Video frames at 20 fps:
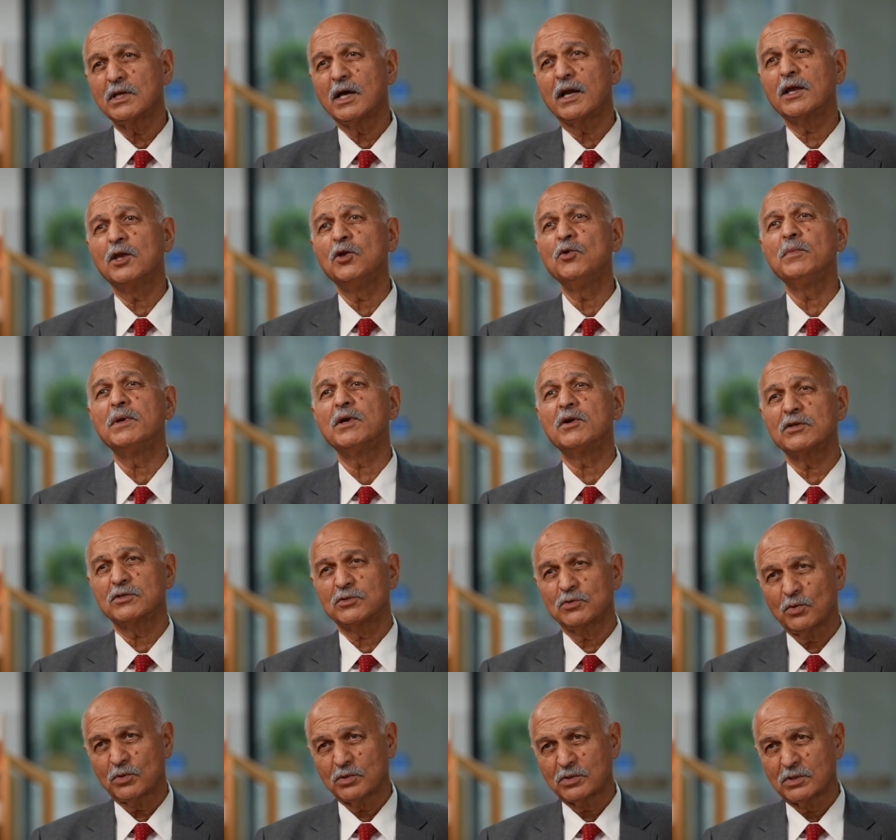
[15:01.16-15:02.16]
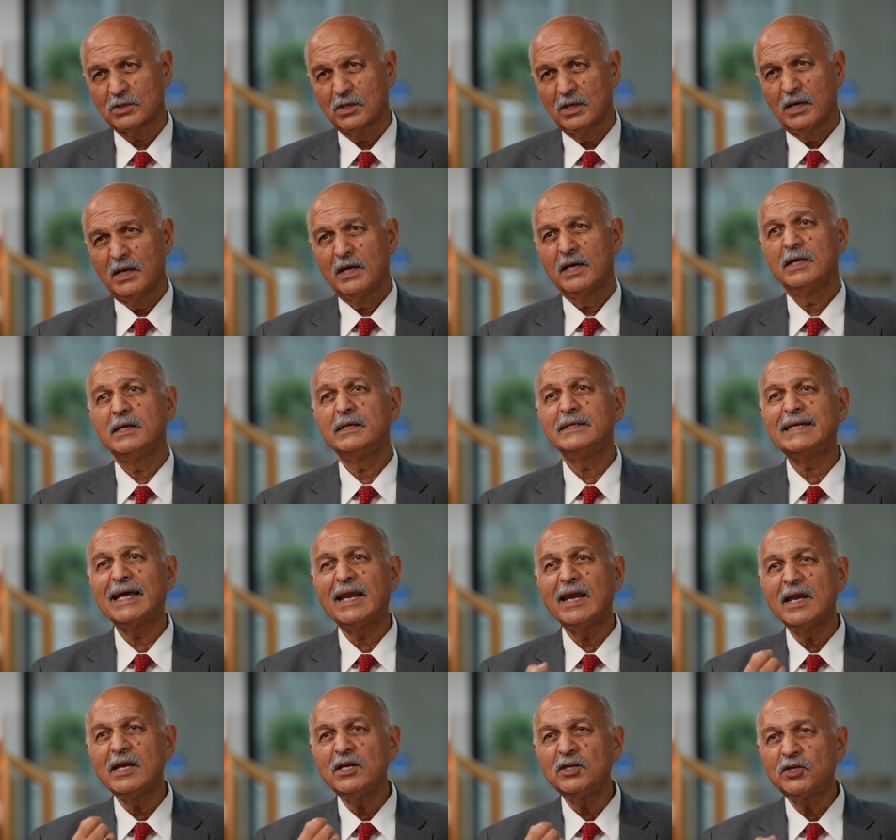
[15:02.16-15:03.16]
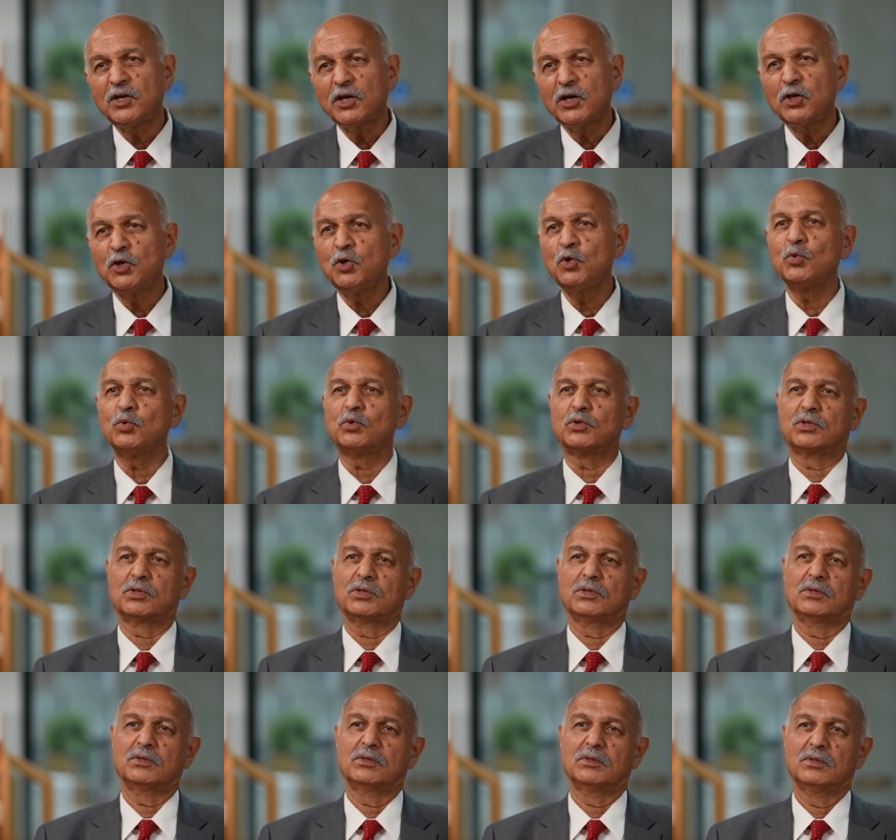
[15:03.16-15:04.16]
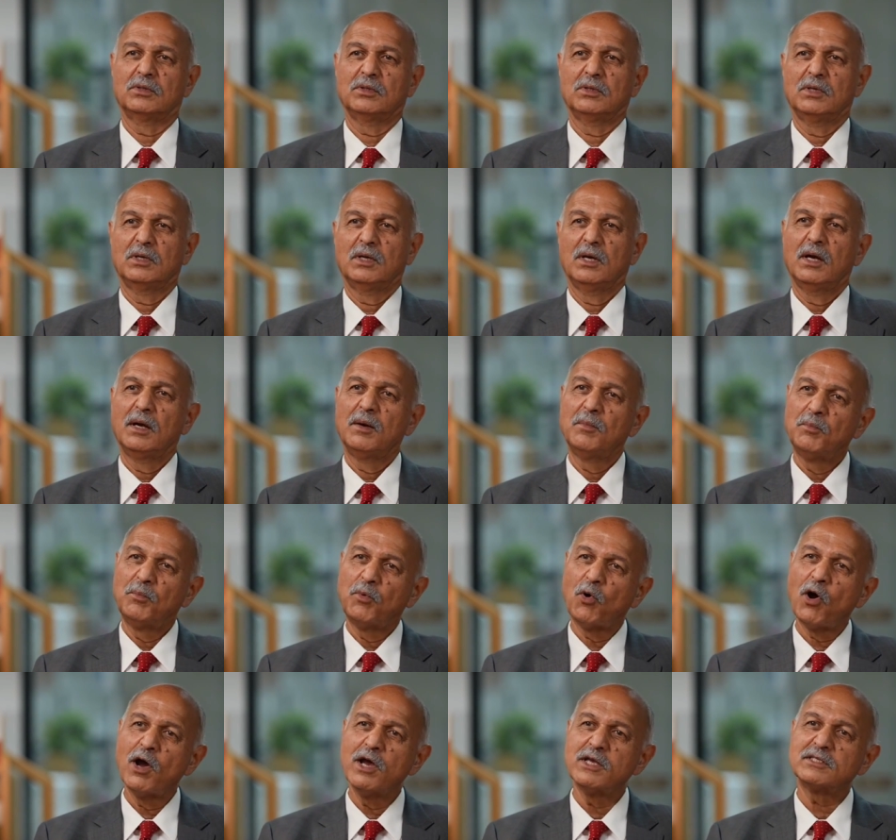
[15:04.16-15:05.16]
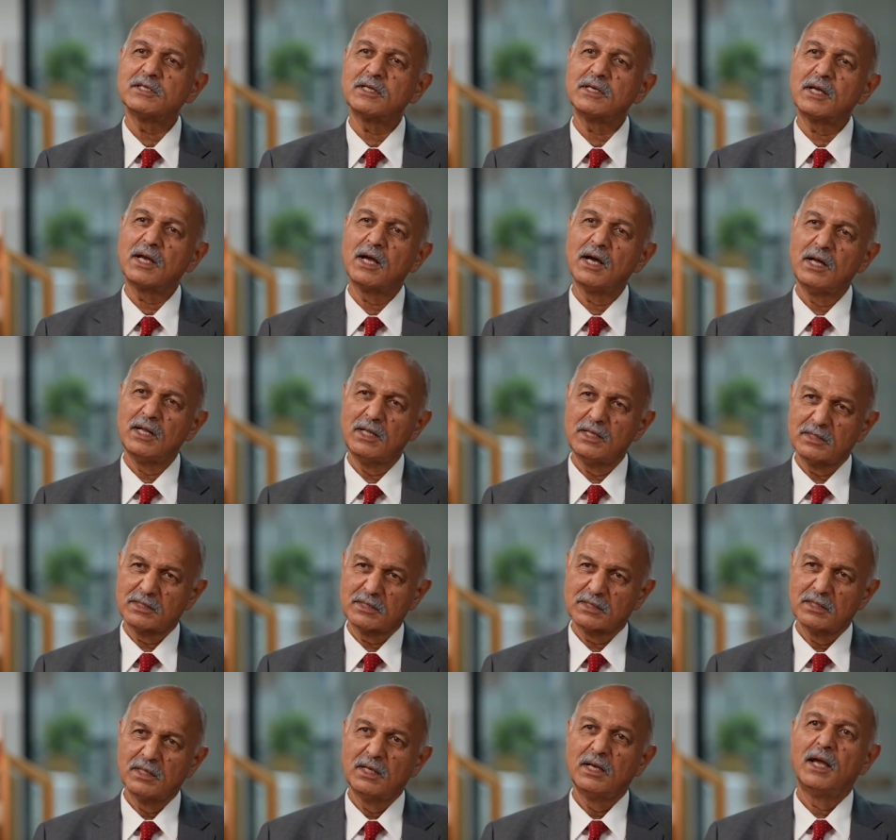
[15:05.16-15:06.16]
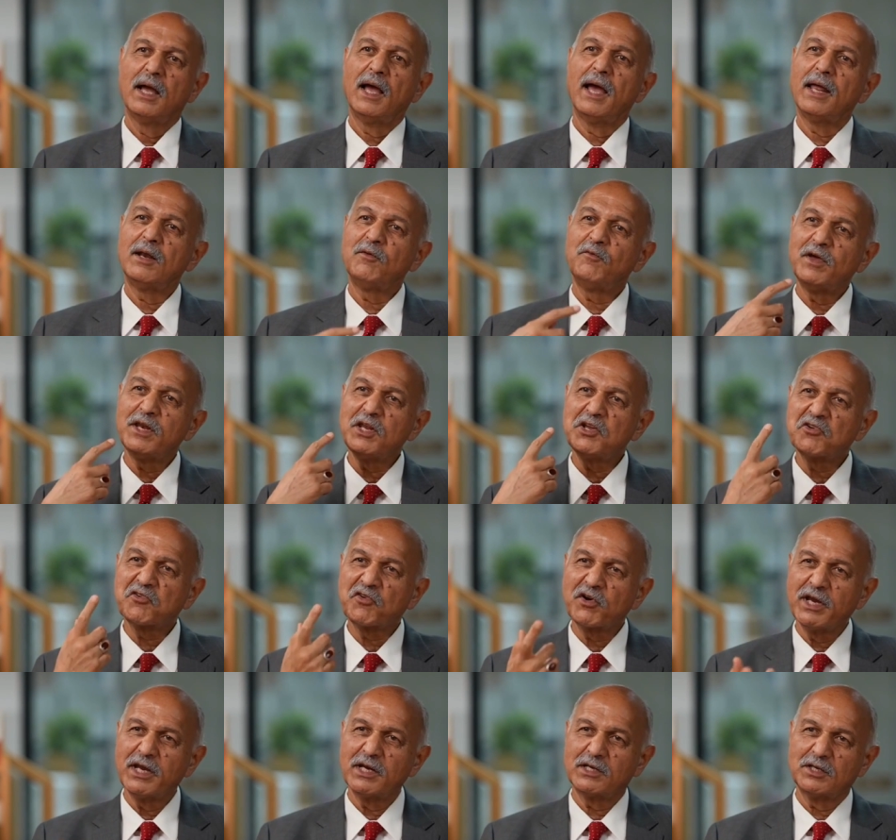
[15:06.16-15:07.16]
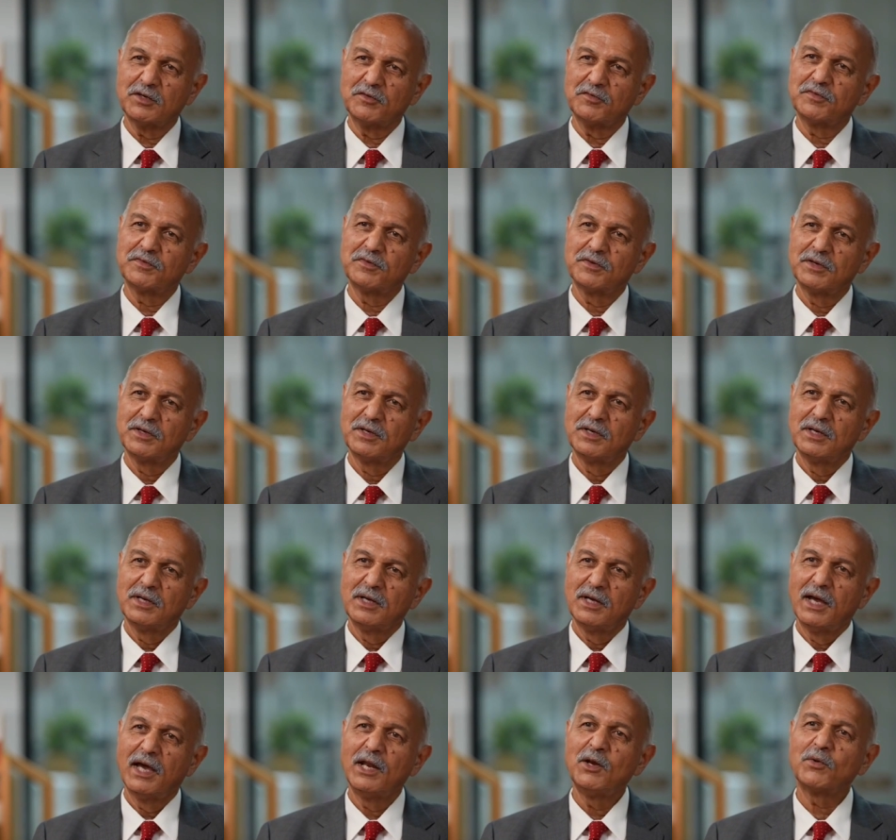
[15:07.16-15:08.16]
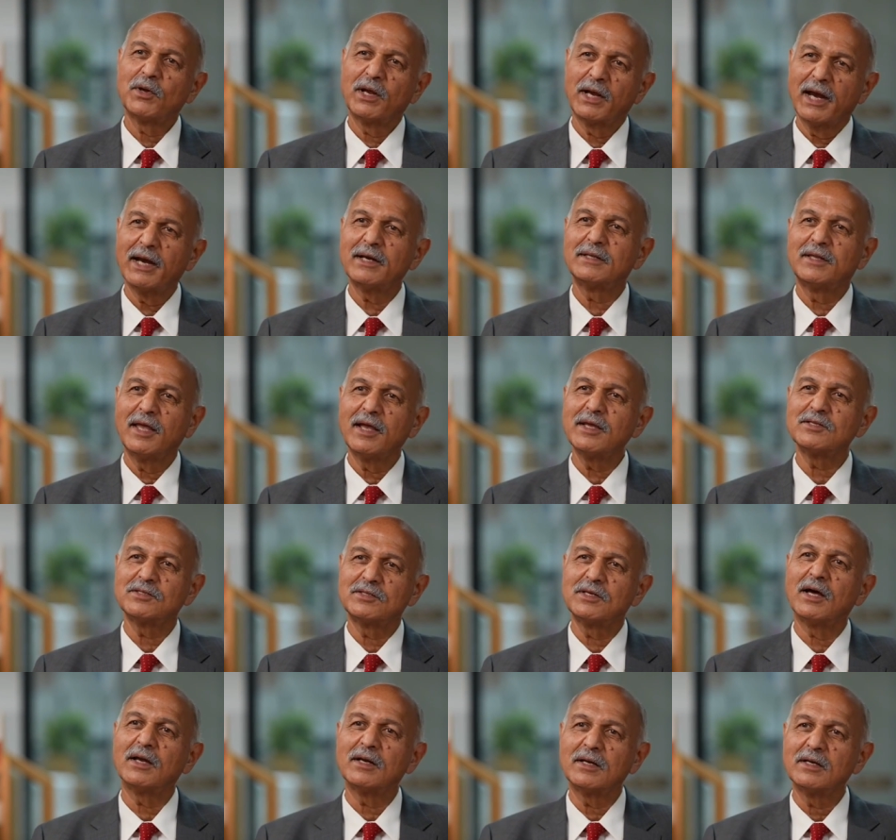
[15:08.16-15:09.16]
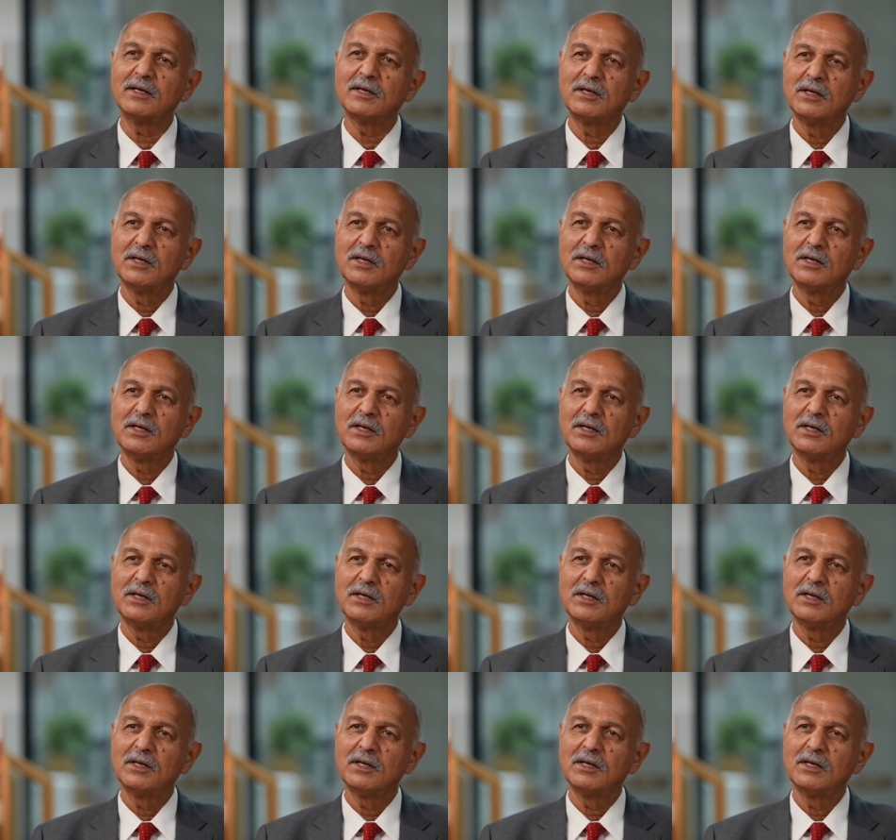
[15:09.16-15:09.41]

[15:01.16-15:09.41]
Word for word: is our human resource talented youth Absolutely. boys and girls and very creative and who can get things done